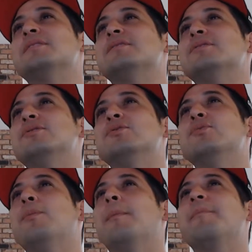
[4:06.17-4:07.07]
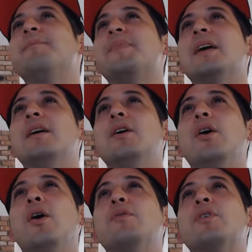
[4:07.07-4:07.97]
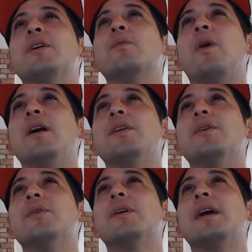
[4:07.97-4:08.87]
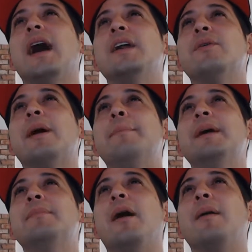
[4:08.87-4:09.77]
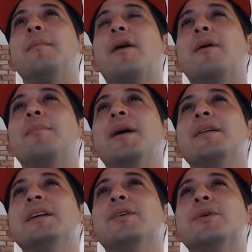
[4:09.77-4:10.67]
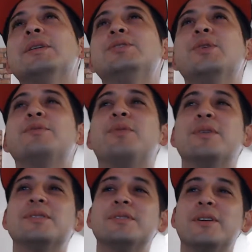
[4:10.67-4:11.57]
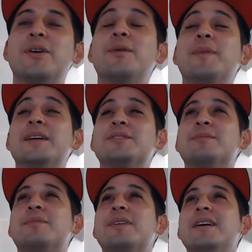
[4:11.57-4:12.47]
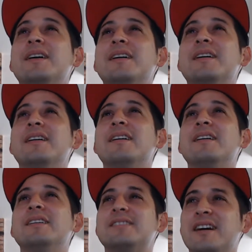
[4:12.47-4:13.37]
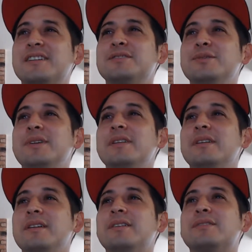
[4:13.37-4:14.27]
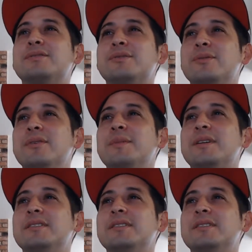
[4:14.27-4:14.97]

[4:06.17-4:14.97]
Zoom. Over in Wano, Kaido and Big Mom are apparently going to join forces. Oh man, so Sakazuki the leader of Sword? Because